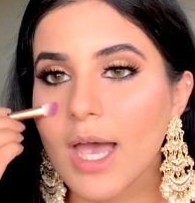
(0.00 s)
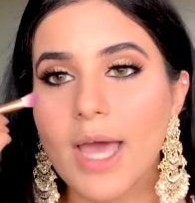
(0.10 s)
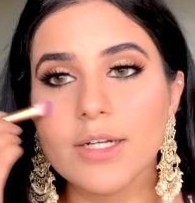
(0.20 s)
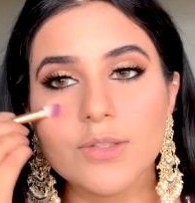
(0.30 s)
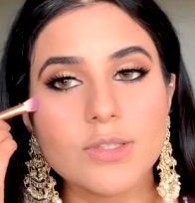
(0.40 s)

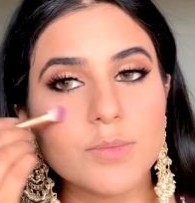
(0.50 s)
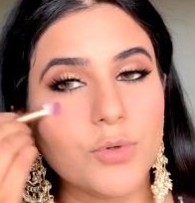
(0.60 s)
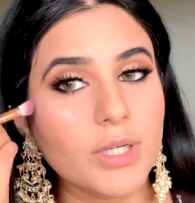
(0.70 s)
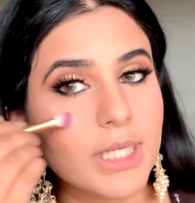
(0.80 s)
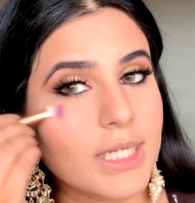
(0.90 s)
and it looks
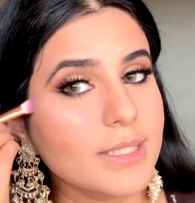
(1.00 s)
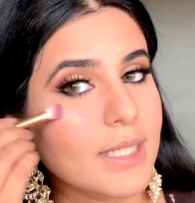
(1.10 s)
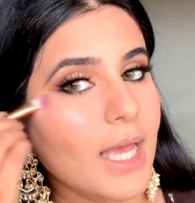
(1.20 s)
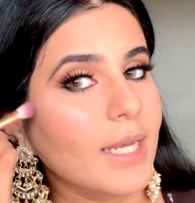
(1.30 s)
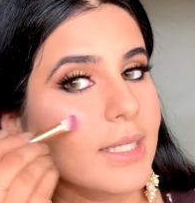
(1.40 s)
more
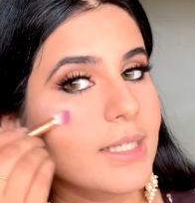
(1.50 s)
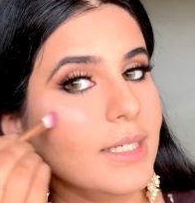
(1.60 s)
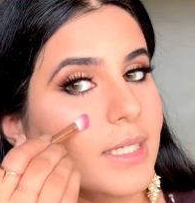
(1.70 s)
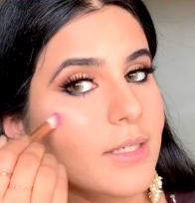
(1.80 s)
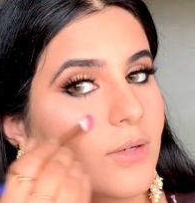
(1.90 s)
neat and
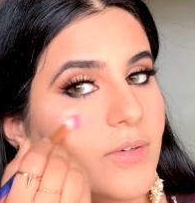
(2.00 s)
clean.